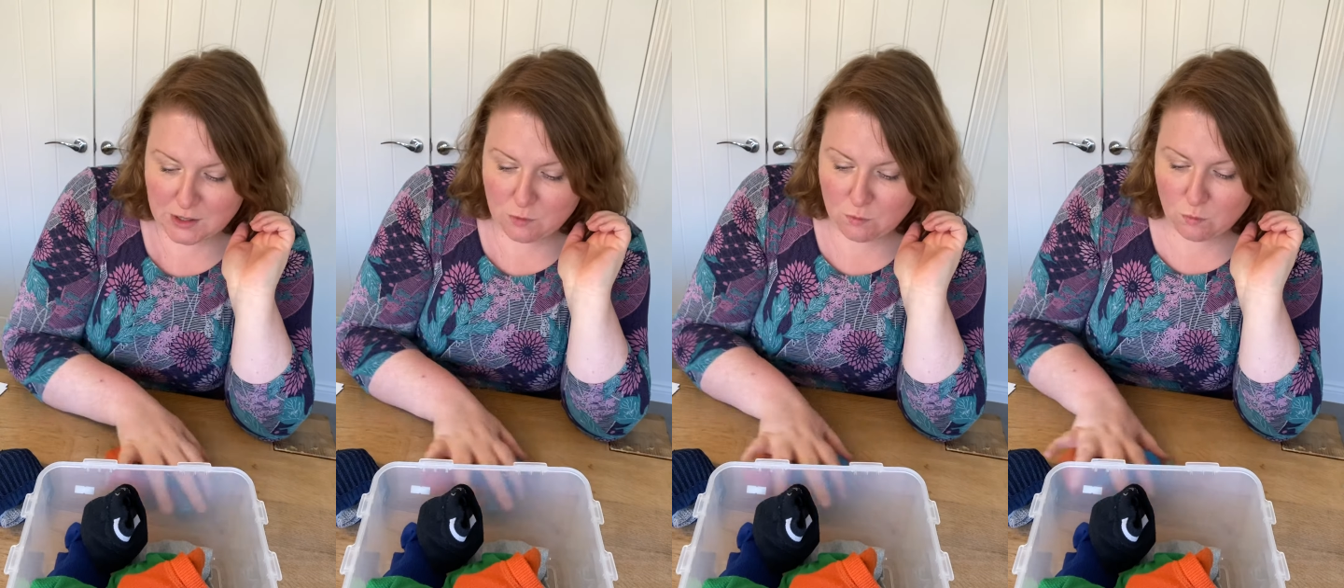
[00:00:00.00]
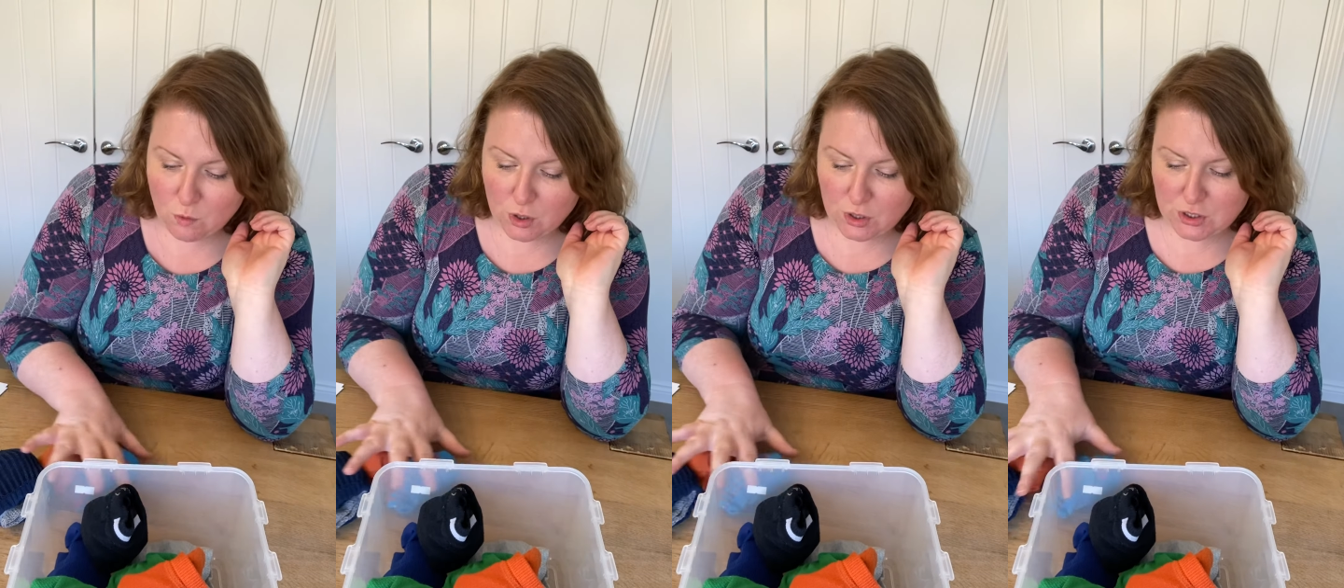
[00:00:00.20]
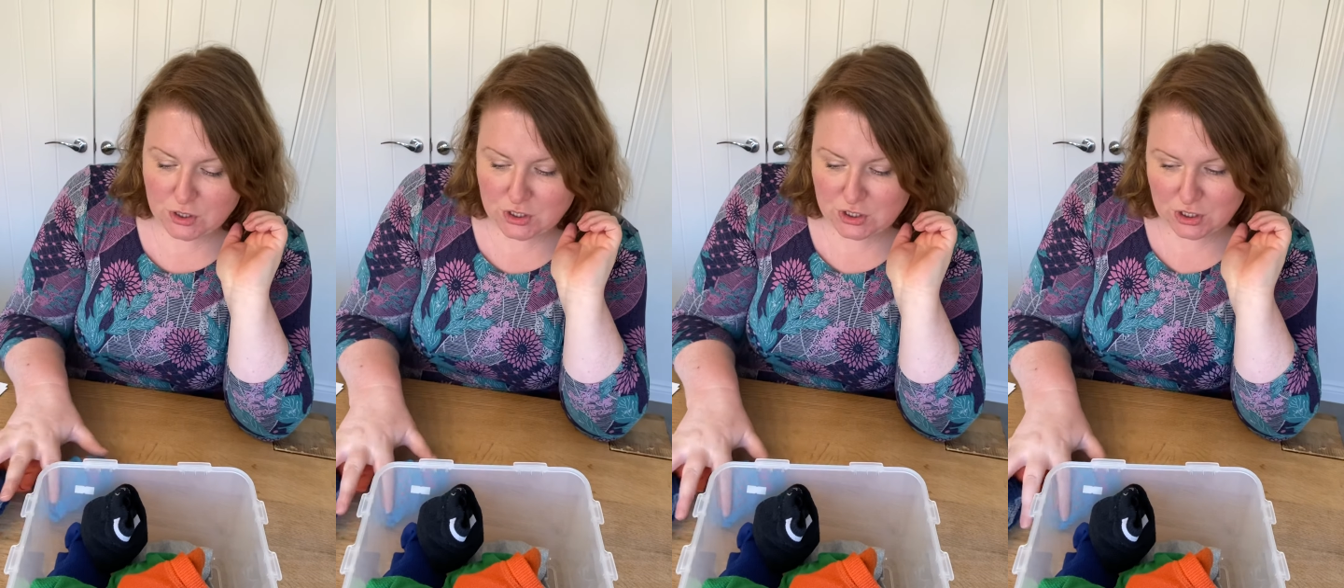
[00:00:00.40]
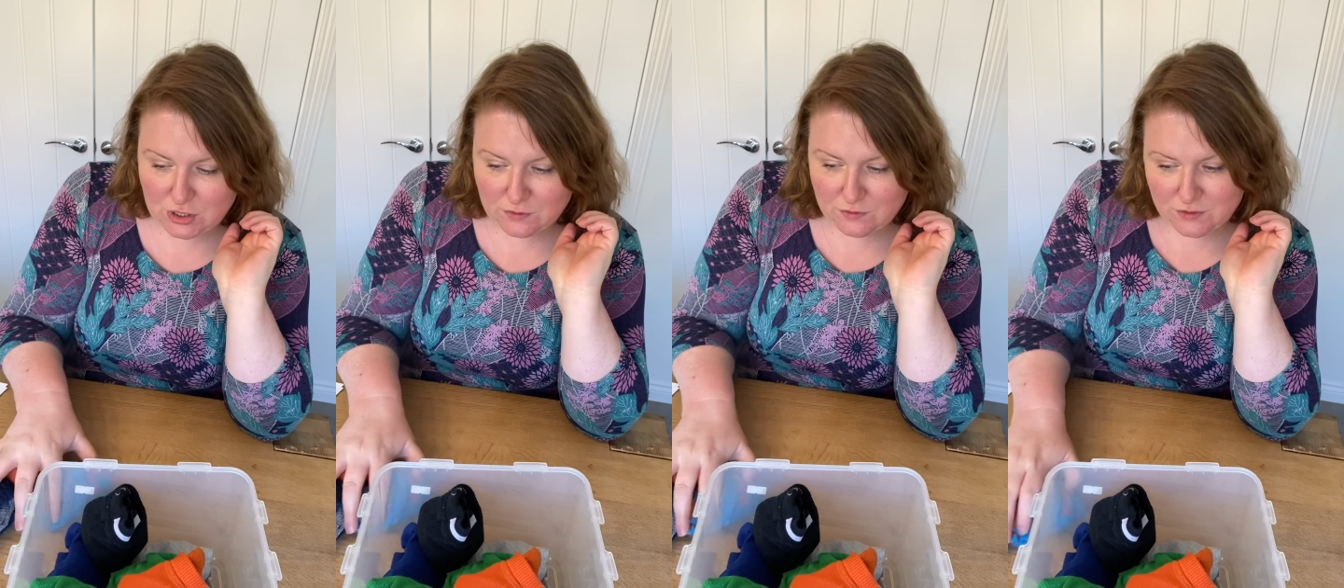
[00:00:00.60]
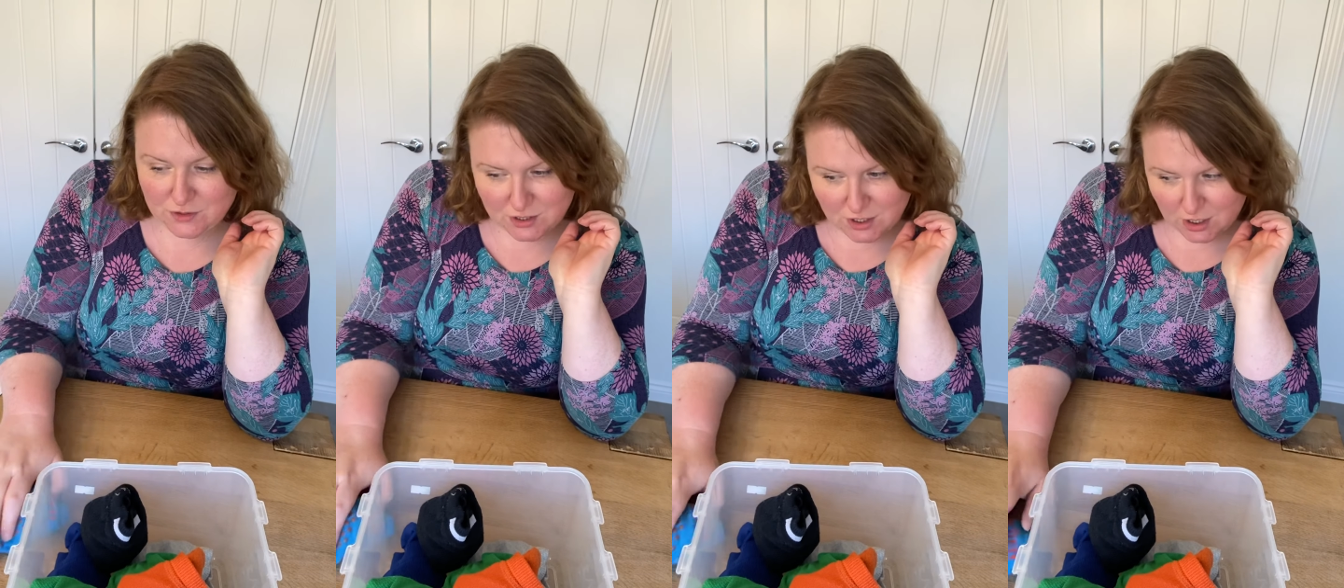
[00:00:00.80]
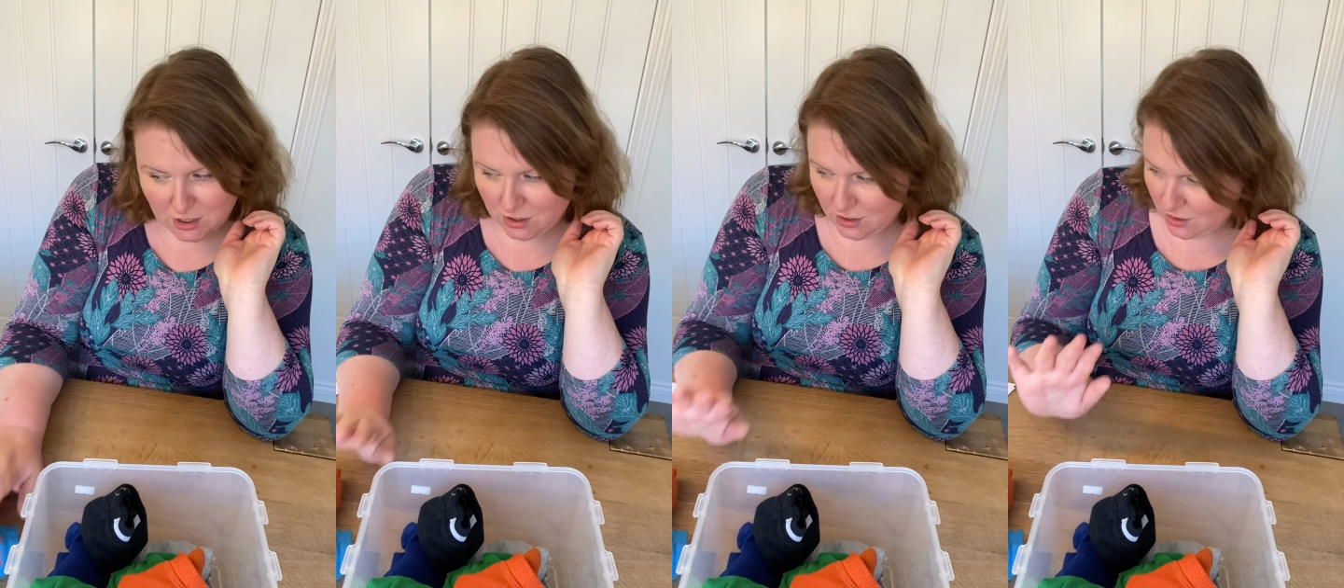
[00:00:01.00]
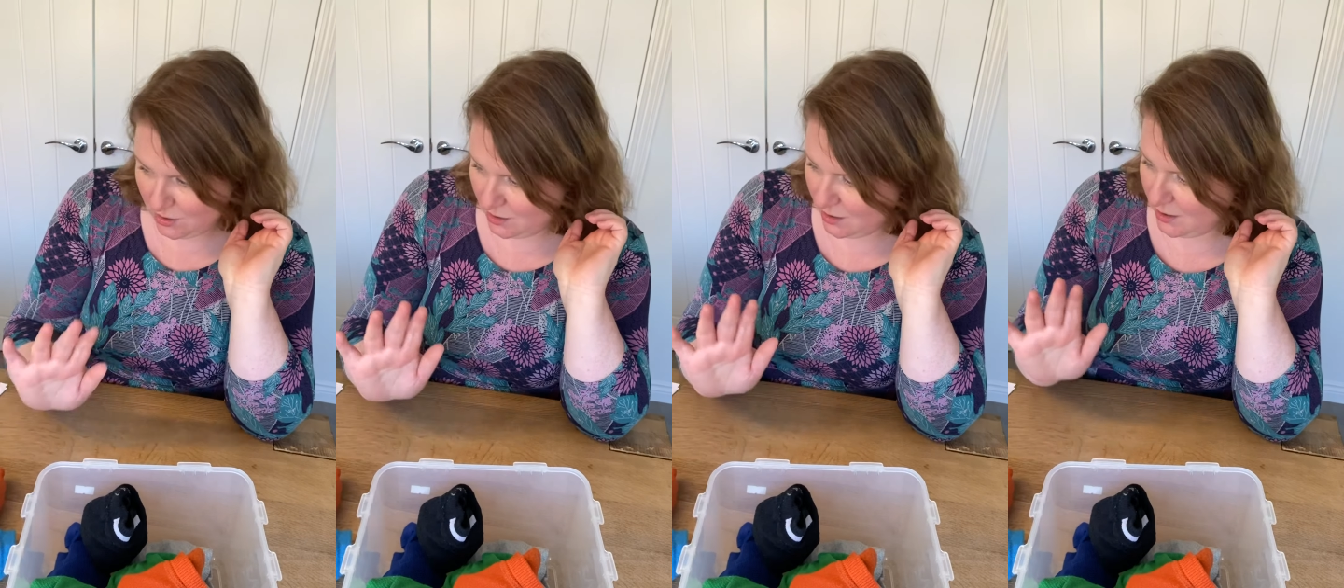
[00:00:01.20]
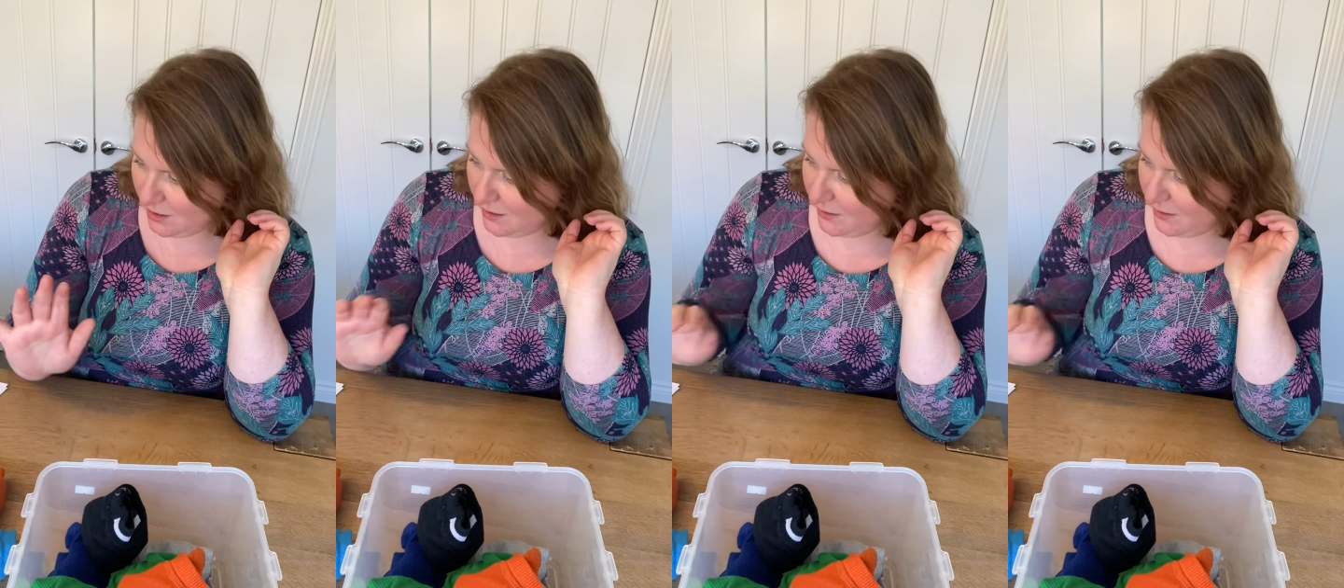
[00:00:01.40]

once you've done